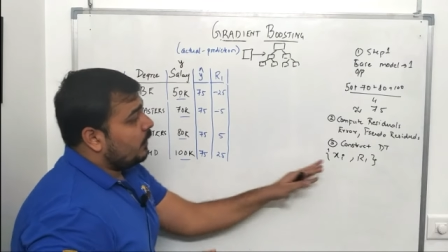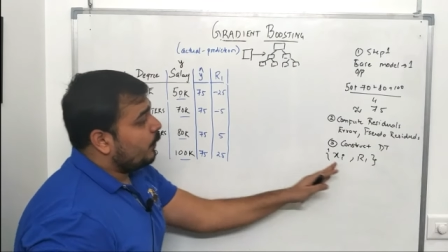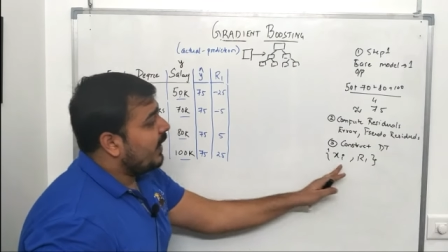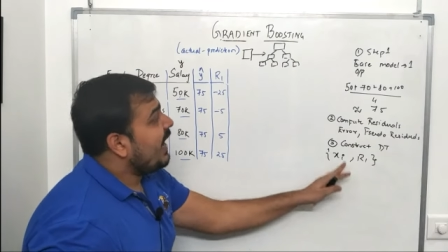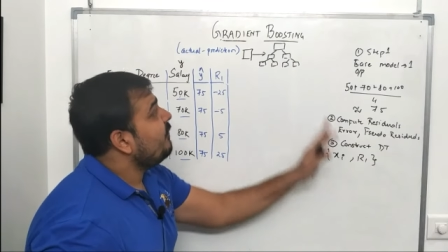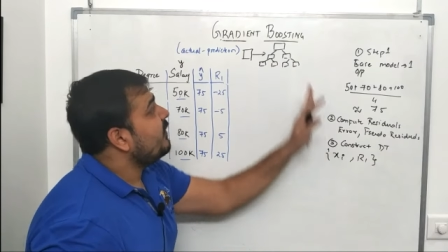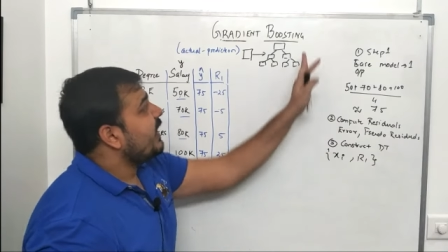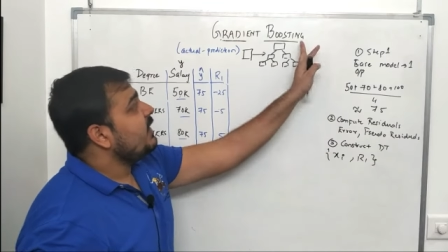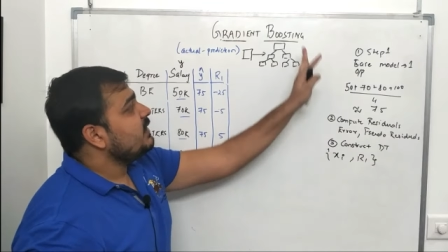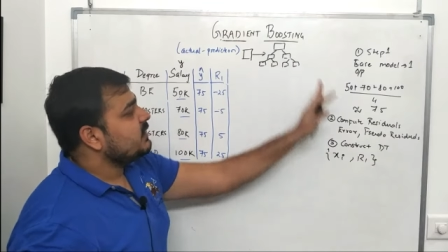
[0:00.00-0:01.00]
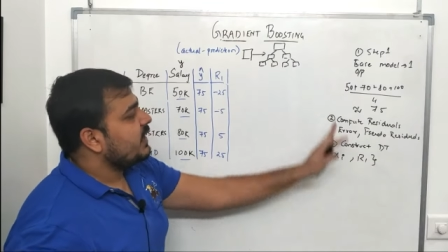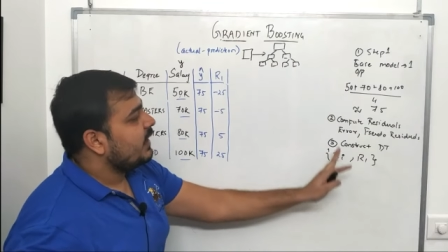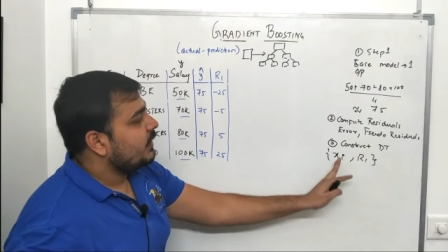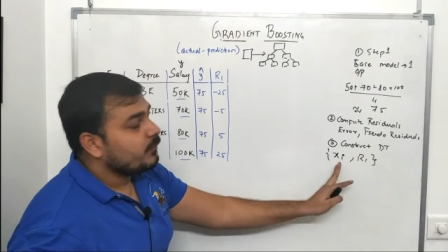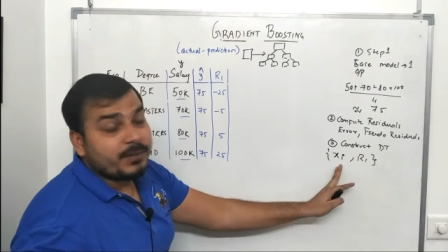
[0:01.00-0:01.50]
When I have trained this
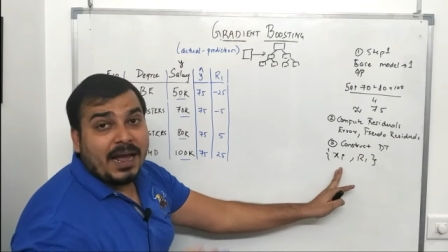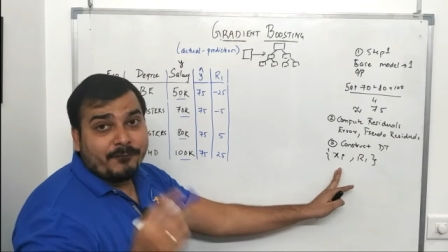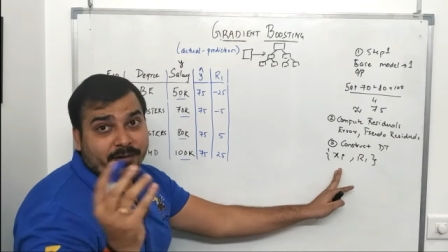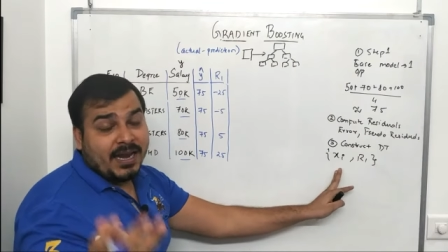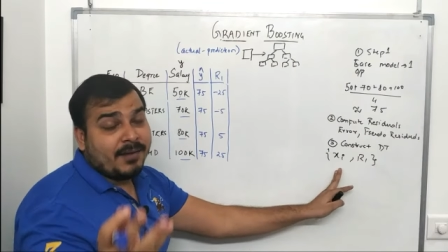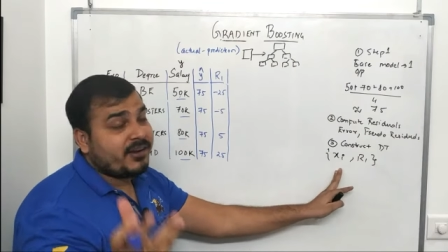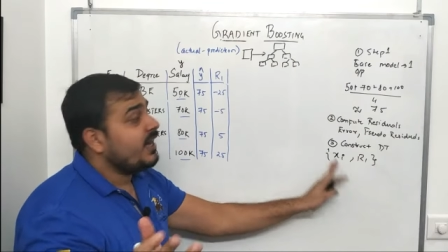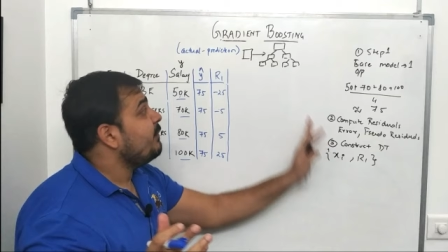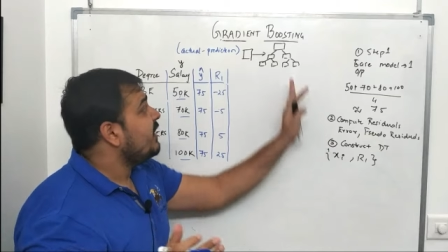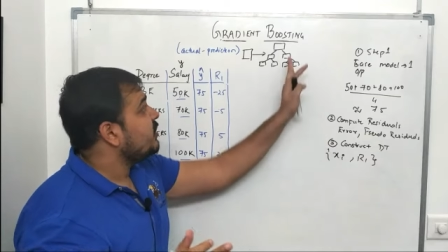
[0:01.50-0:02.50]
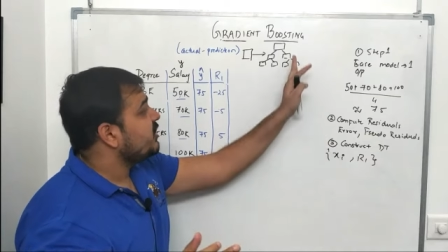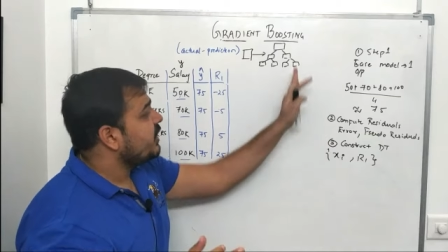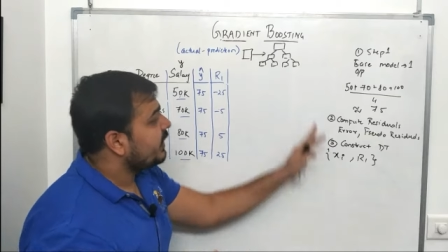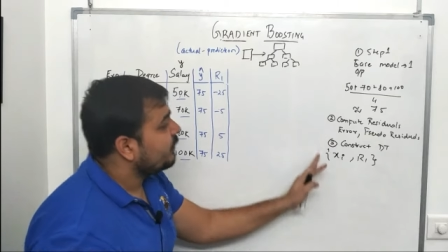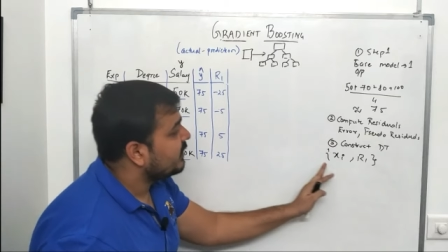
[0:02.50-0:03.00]
data, when I have trained my
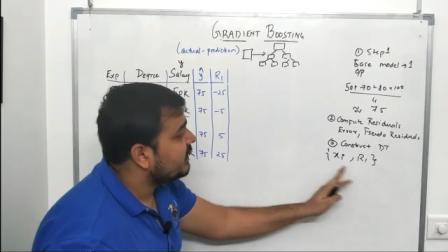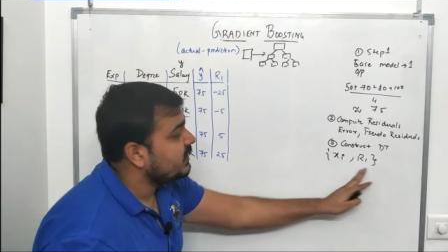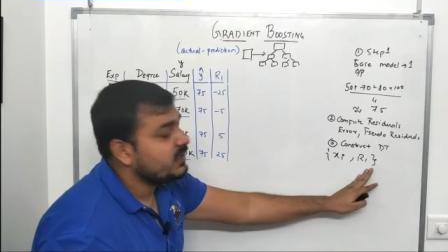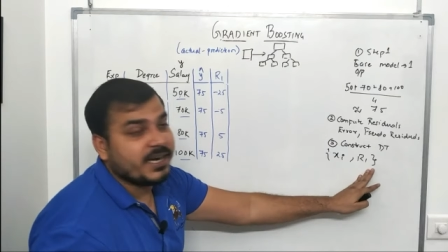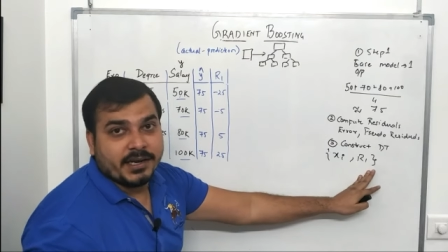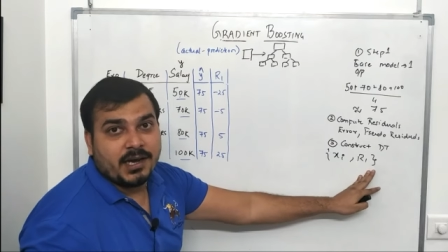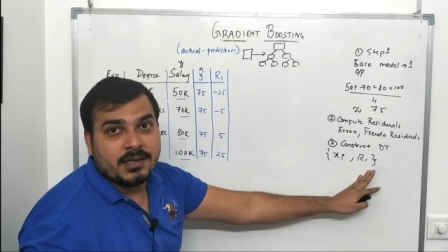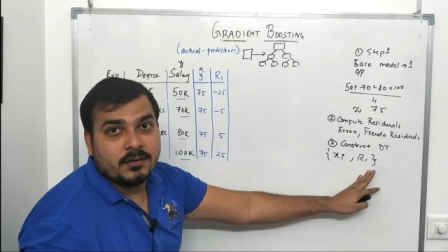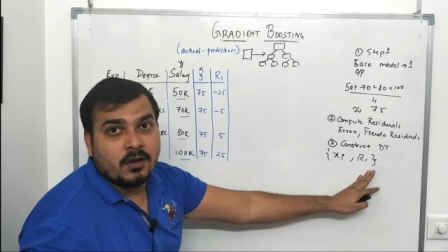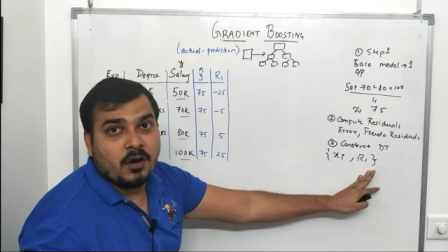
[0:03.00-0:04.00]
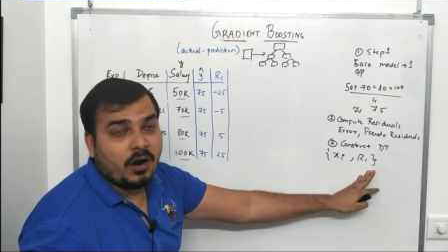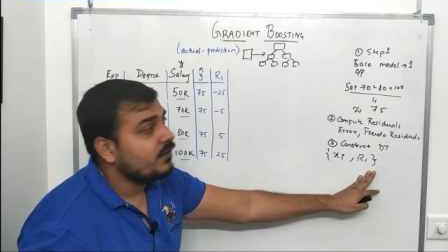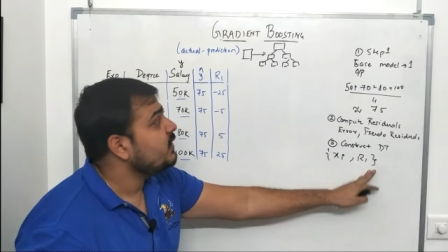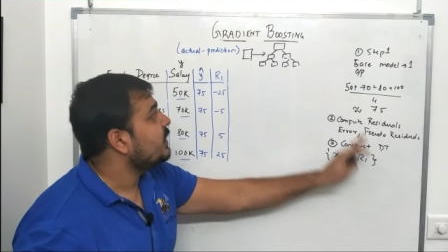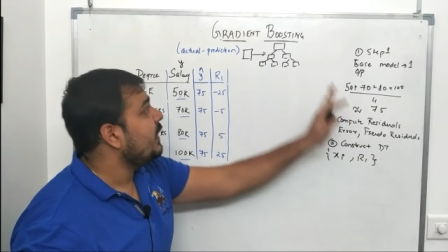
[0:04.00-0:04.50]
decision tree with this data,
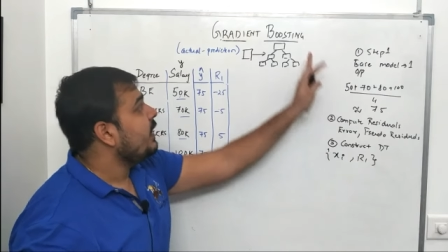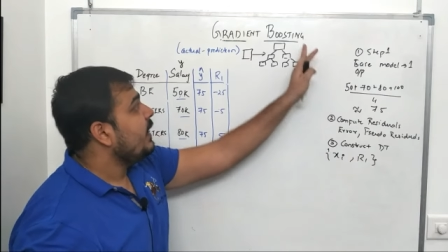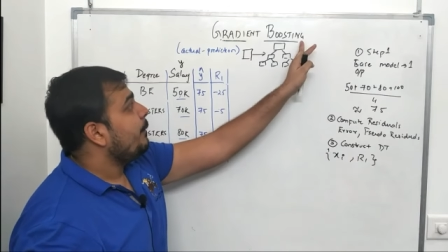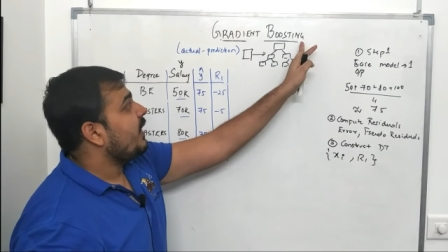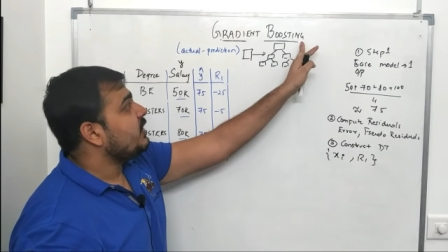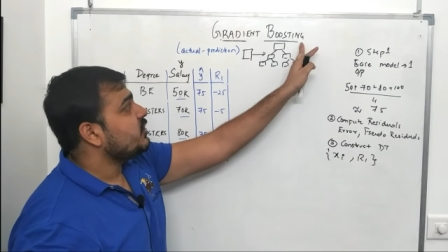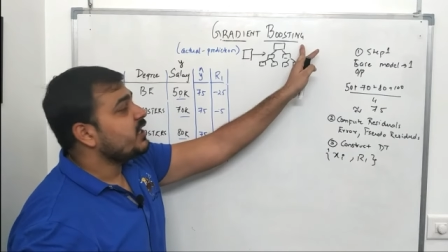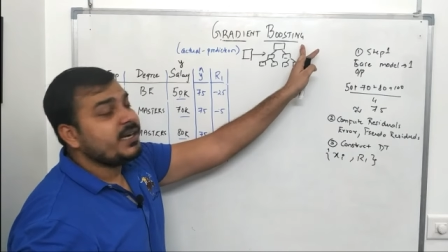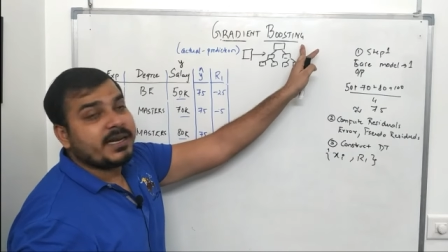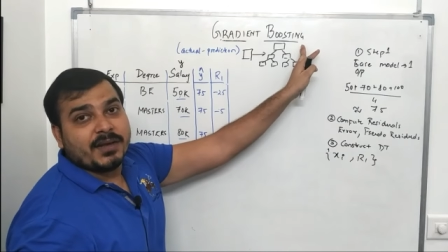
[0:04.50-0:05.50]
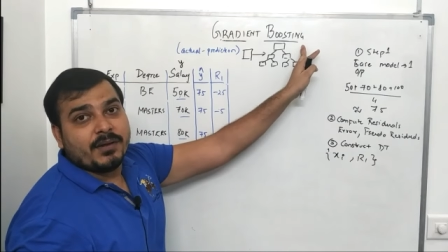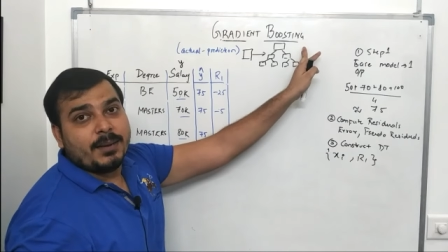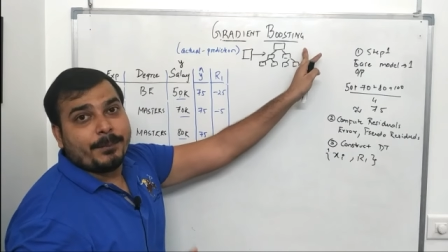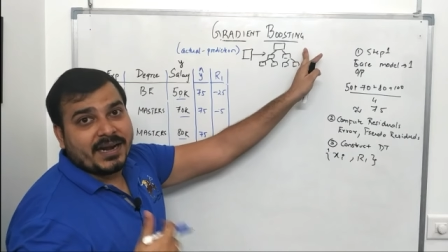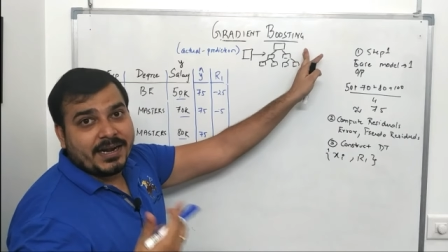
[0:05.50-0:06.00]
obviously my decision tree will
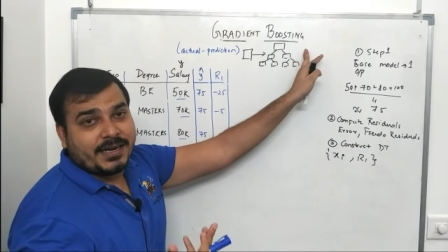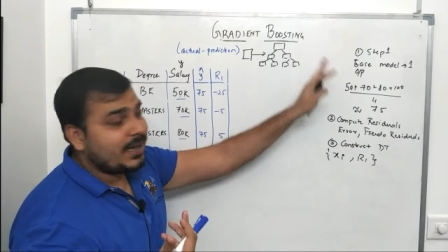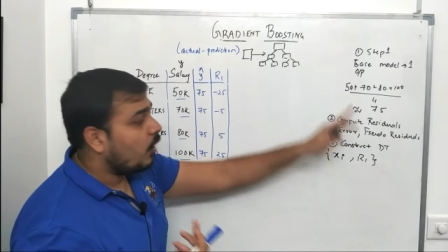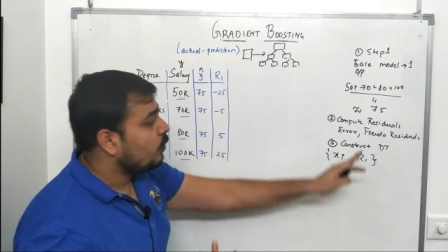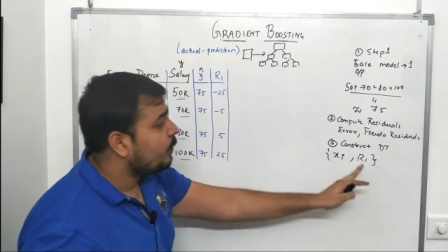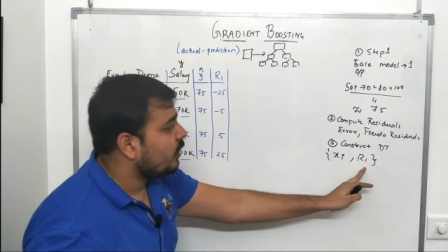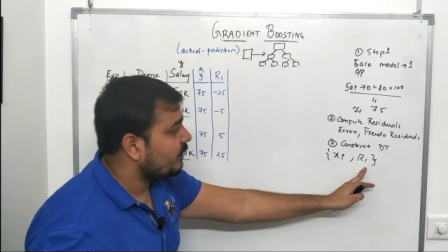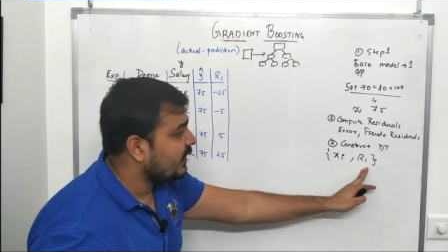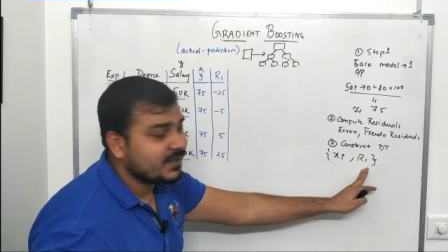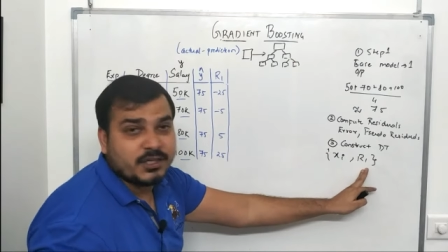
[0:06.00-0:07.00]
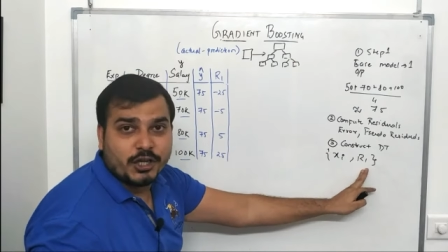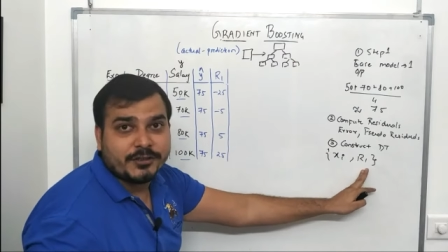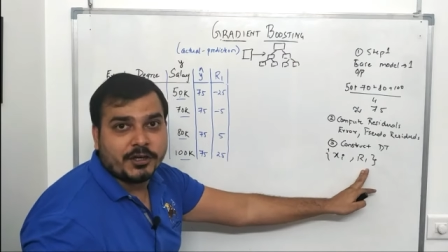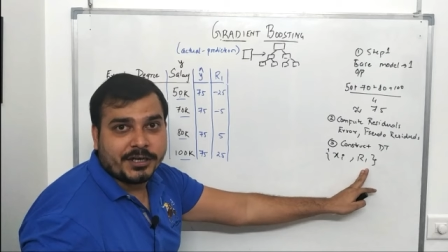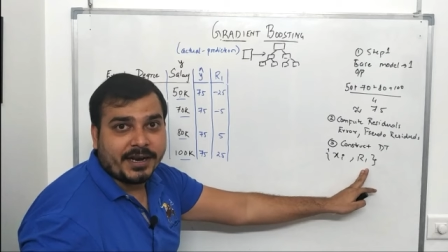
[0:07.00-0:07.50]
predict the output of the residuals
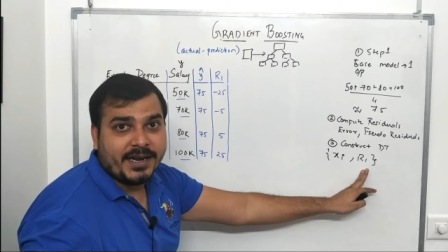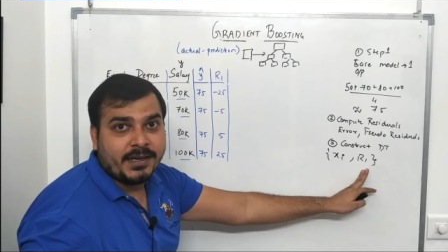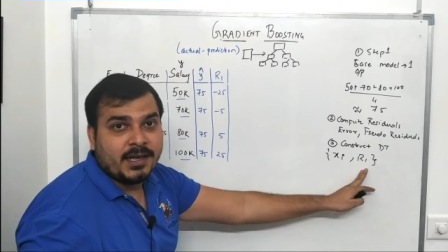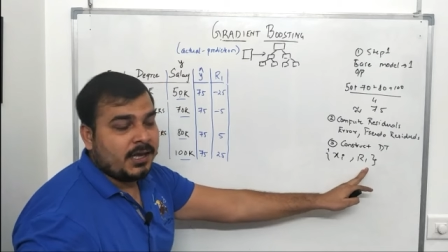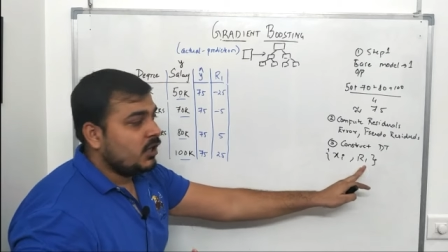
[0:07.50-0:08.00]
only, right?